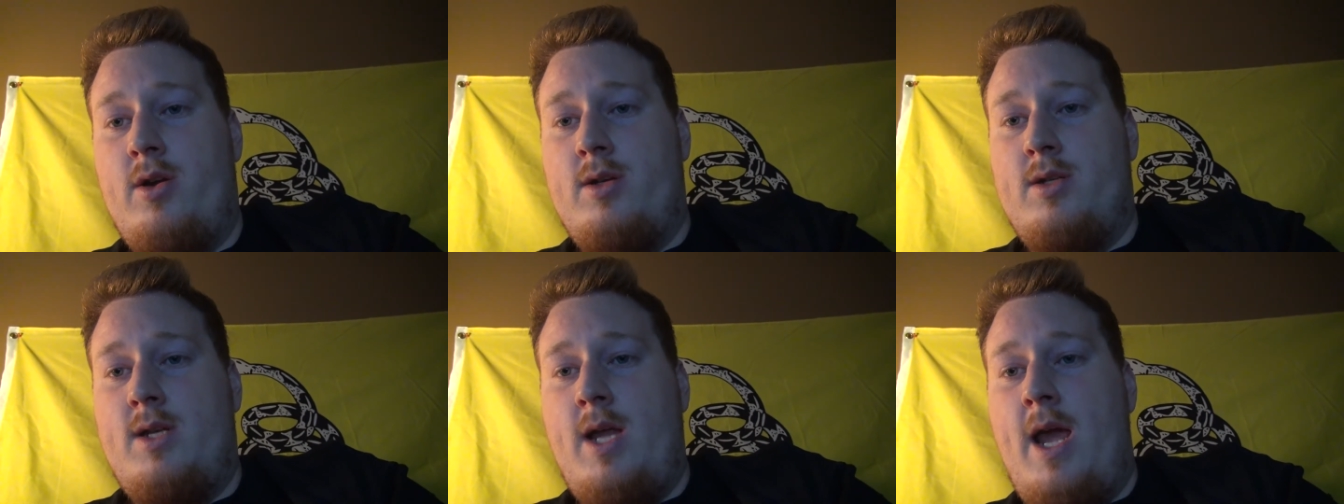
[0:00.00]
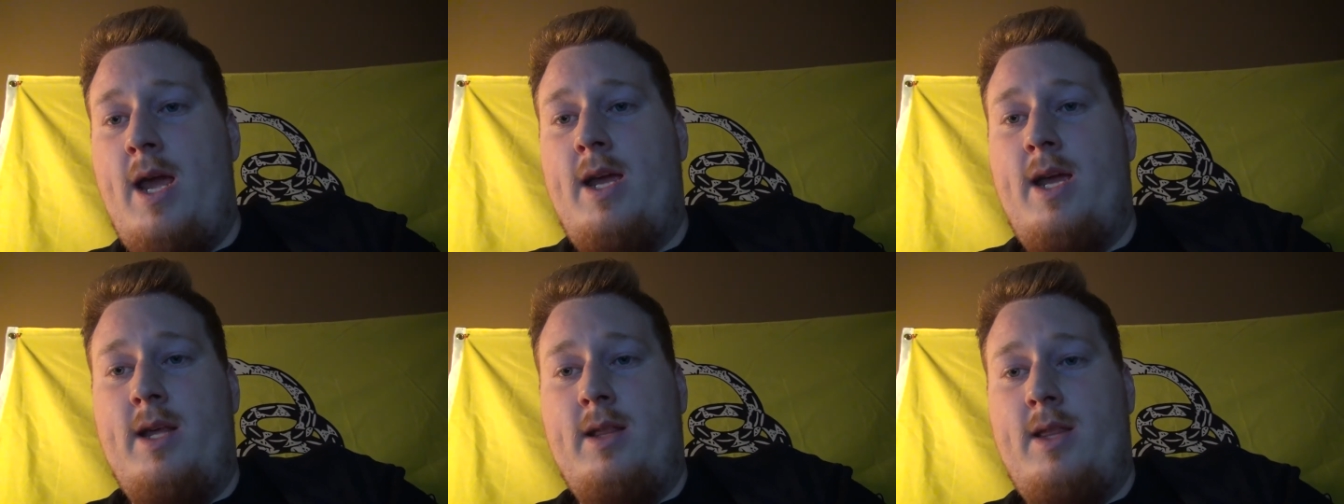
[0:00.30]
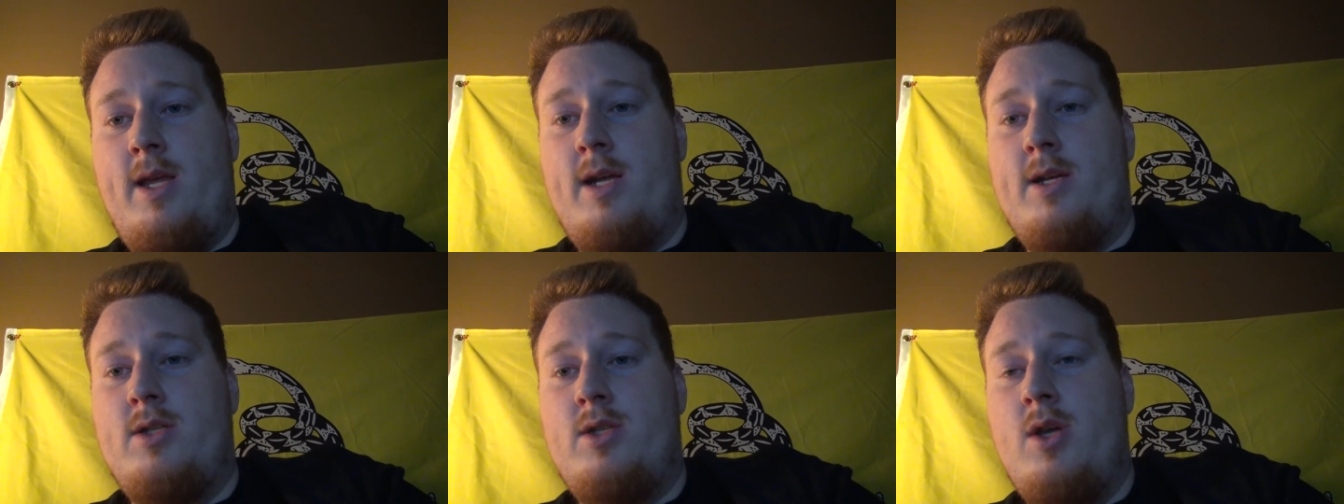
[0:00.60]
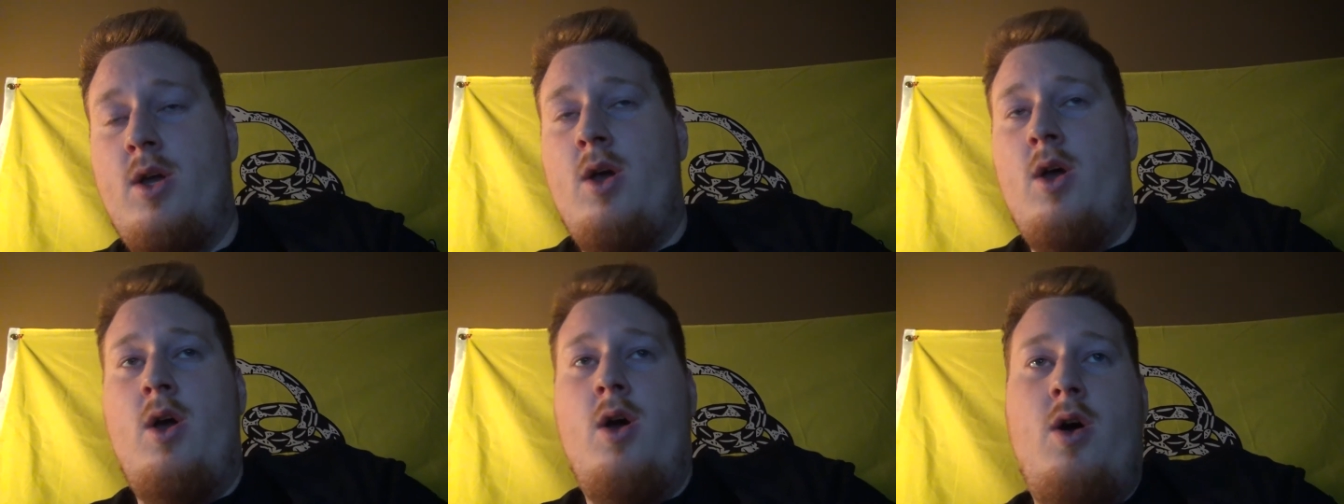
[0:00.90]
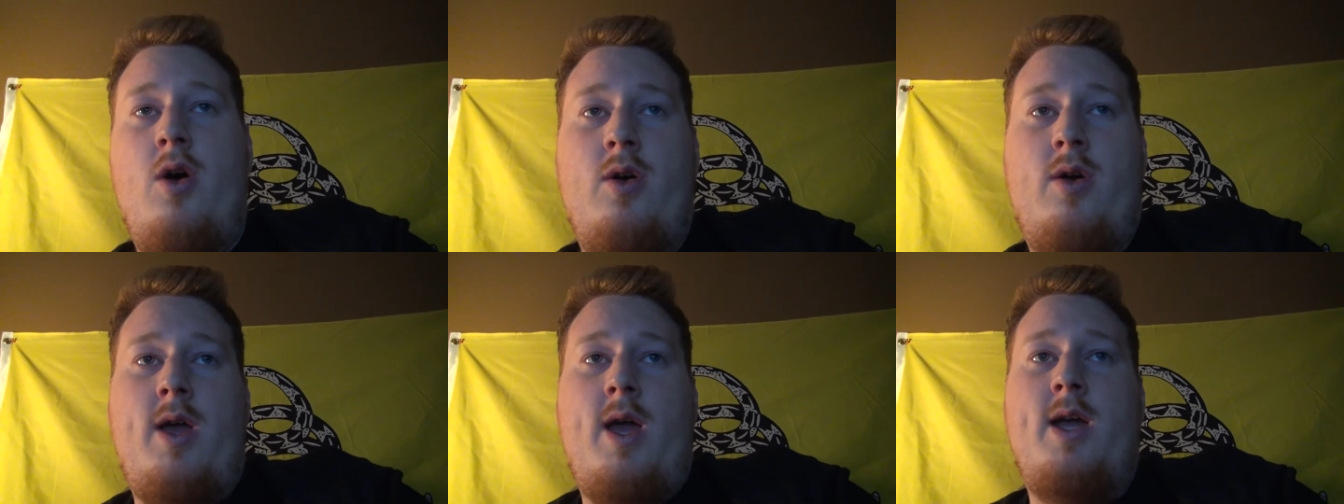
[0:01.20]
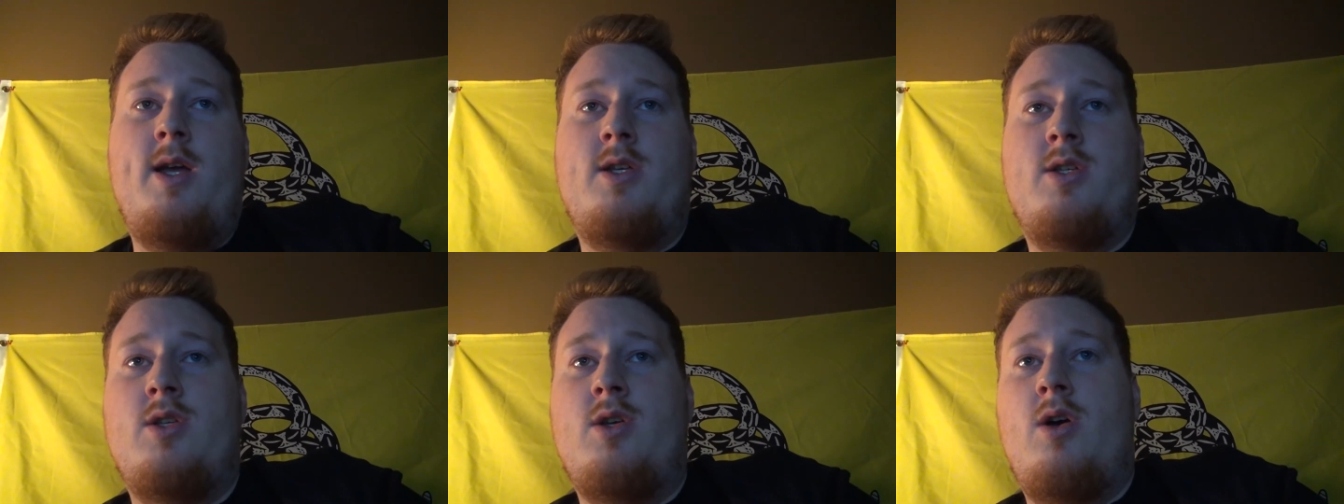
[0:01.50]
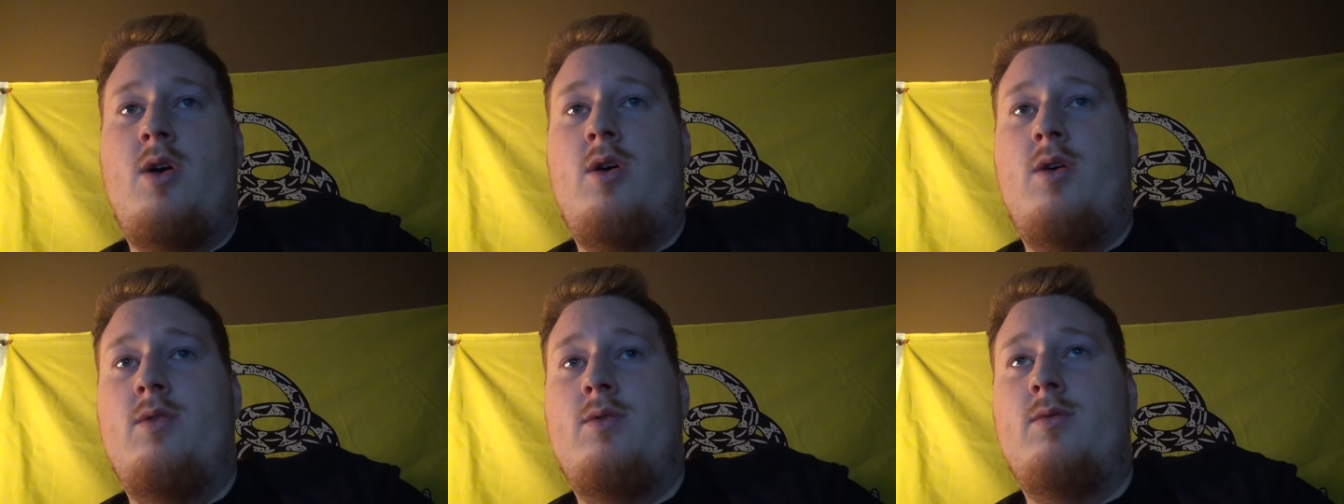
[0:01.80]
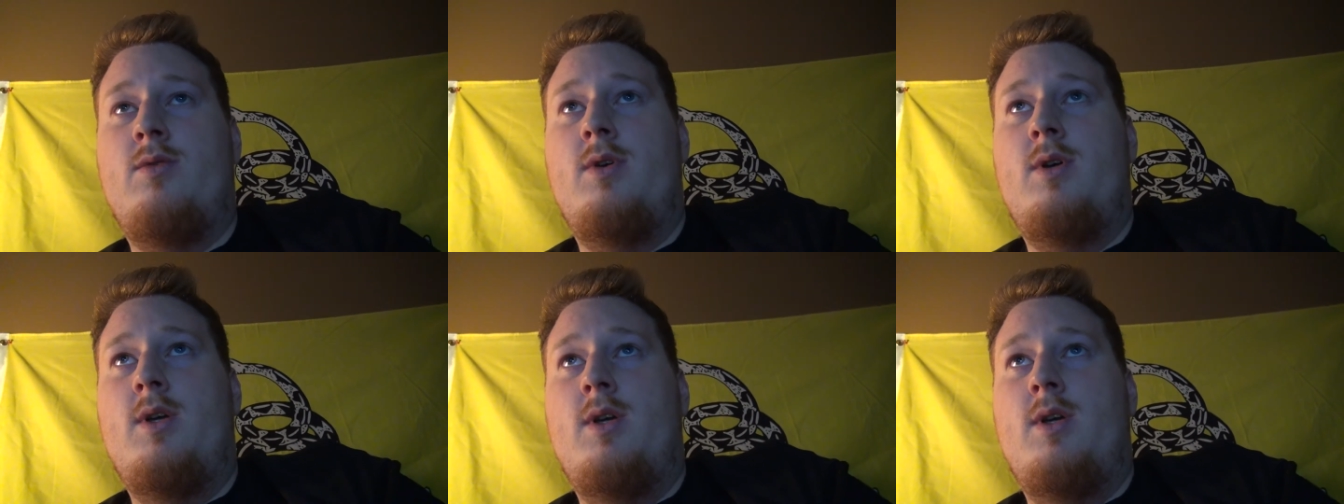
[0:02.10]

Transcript: taking things. Okay, so,